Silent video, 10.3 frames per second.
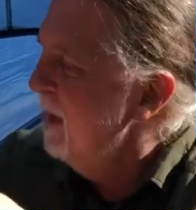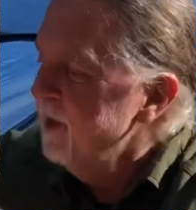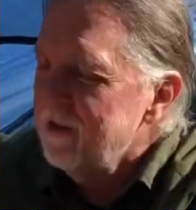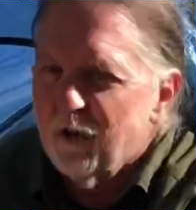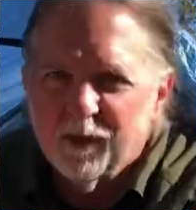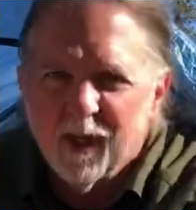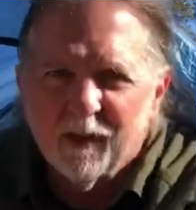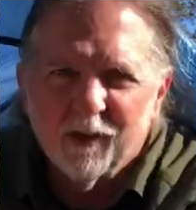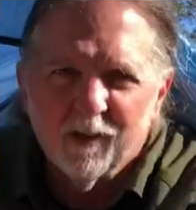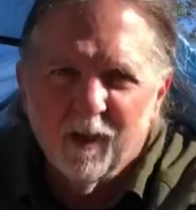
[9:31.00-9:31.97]
So it's got
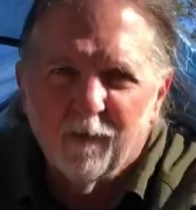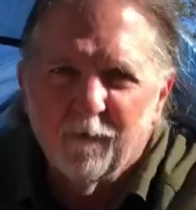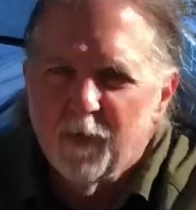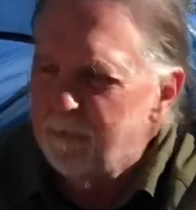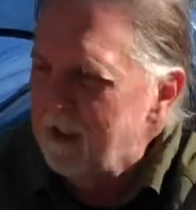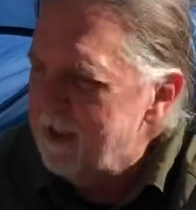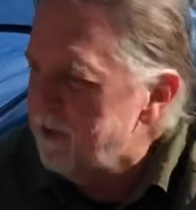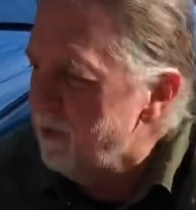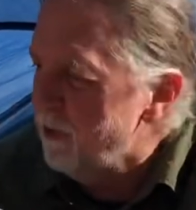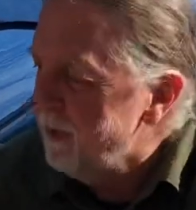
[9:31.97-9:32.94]
this little flip lid
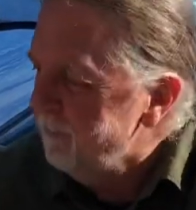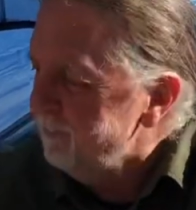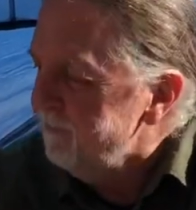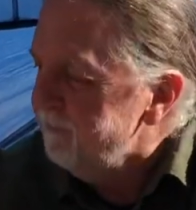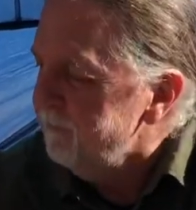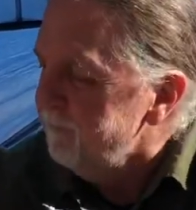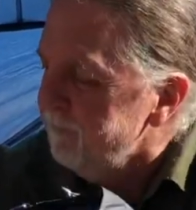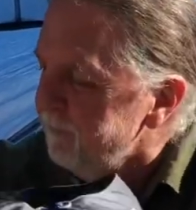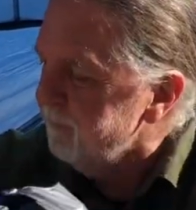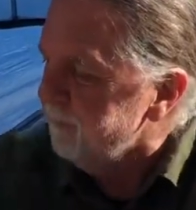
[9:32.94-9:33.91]
to it.
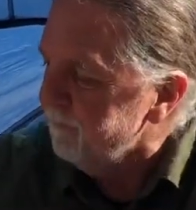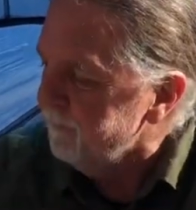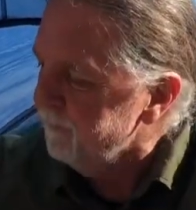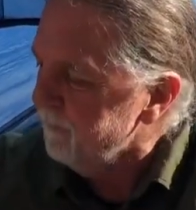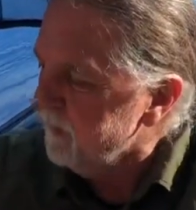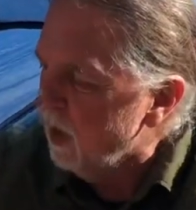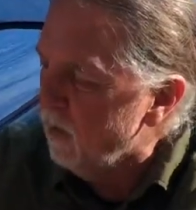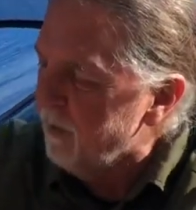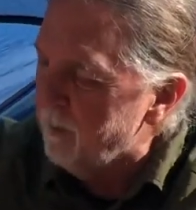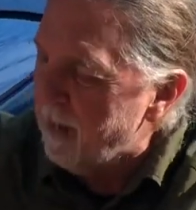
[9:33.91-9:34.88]
Oh,
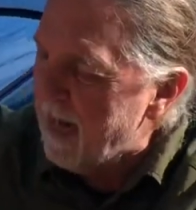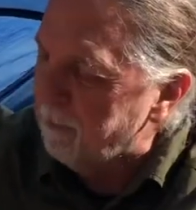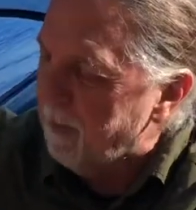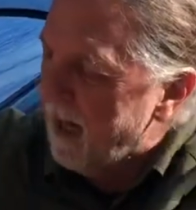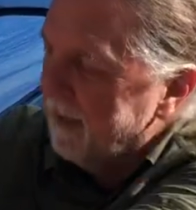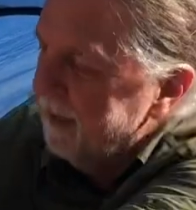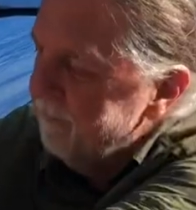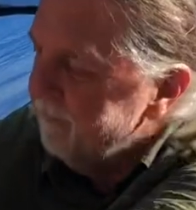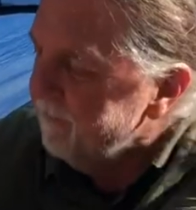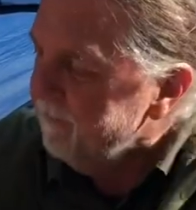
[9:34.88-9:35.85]
in the back pocket,
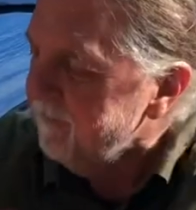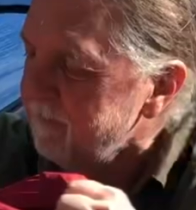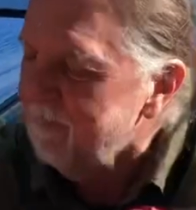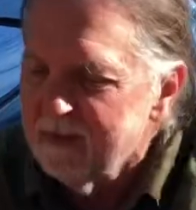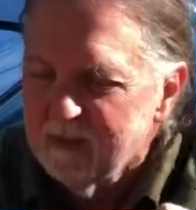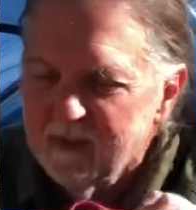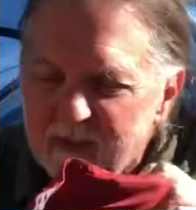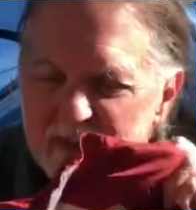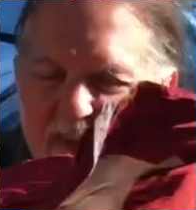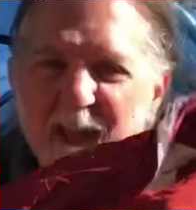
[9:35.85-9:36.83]

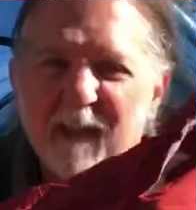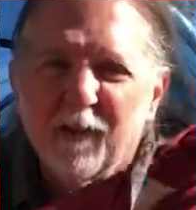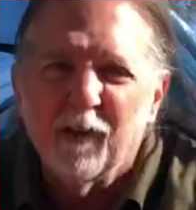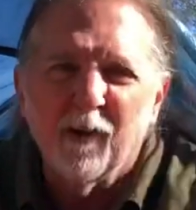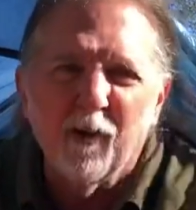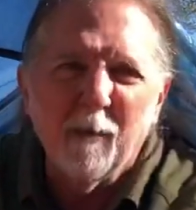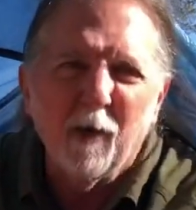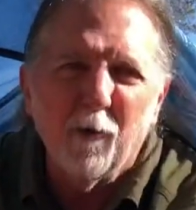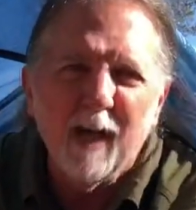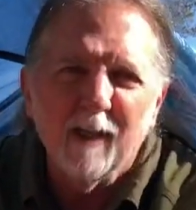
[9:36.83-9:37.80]
I do carry my
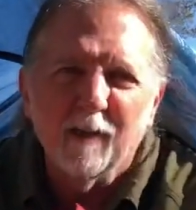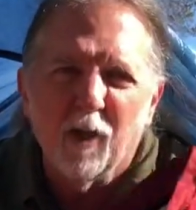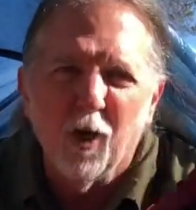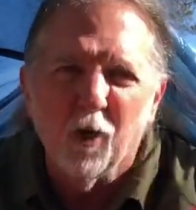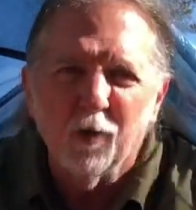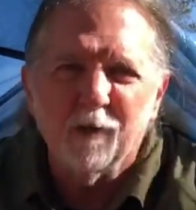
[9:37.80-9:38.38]
rain coat.